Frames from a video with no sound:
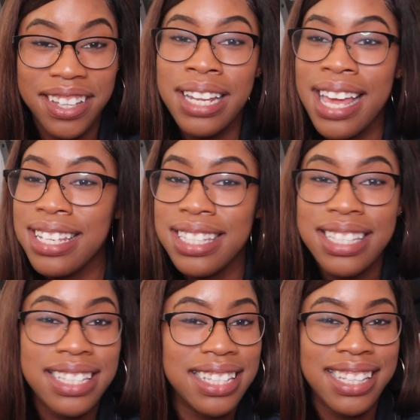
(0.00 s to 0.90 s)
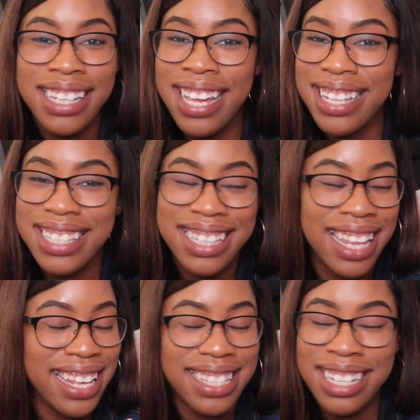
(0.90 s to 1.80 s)
That's
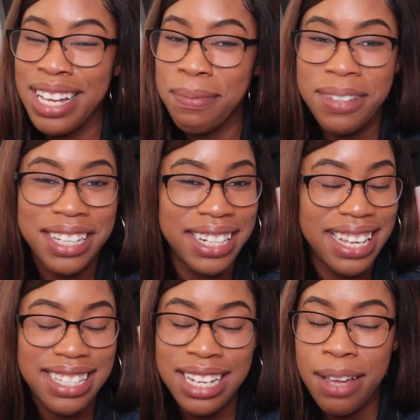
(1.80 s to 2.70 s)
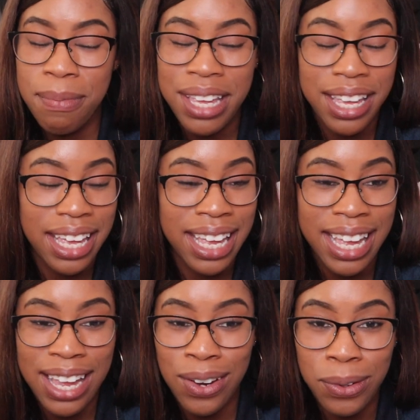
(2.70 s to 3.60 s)
not me. That's not me
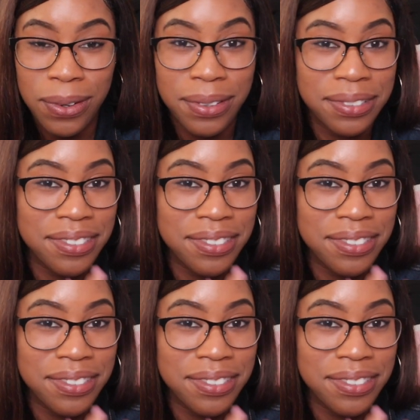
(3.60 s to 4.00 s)
at all.